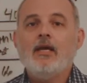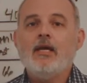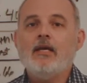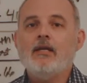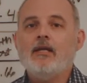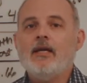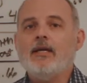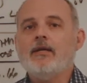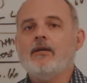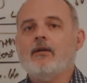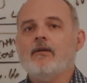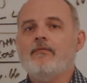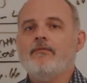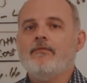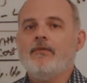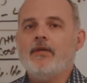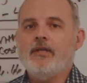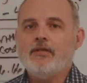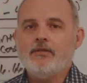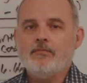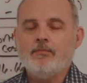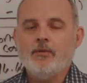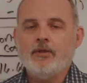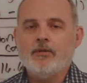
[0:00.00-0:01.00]
and like our
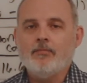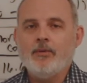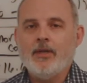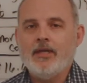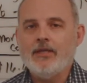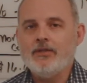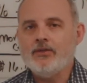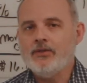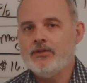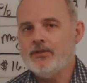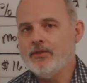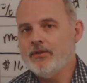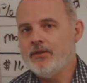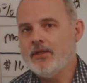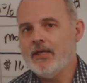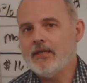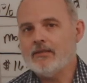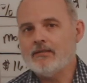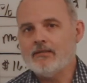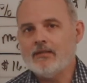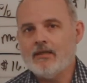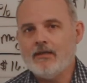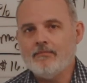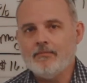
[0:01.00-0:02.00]
Facebook page. Until
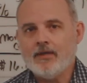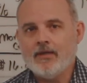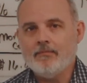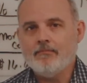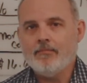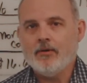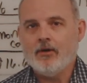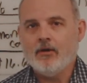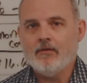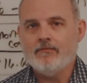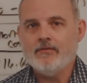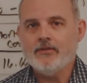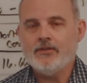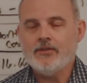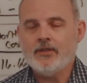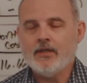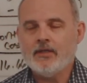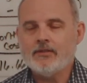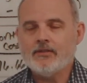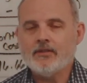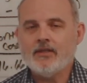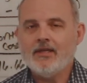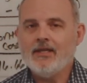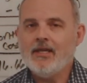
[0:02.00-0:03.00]
next time, I'm Paul
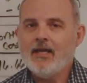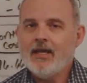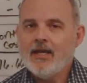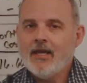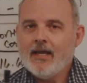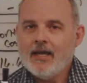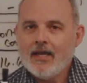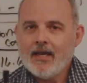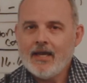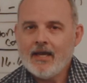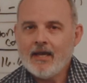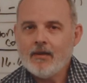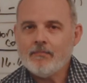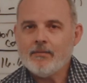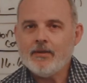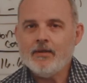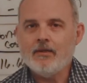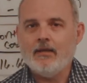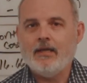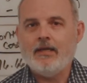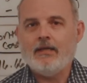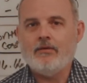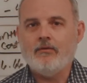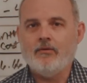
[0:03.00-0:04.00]
Vacheski. Happy
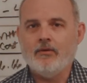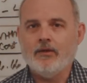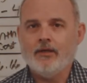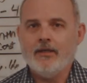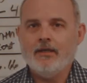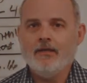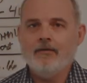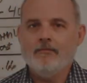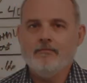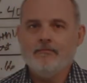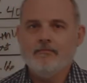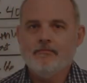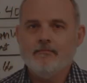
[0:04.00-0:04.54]
landlording.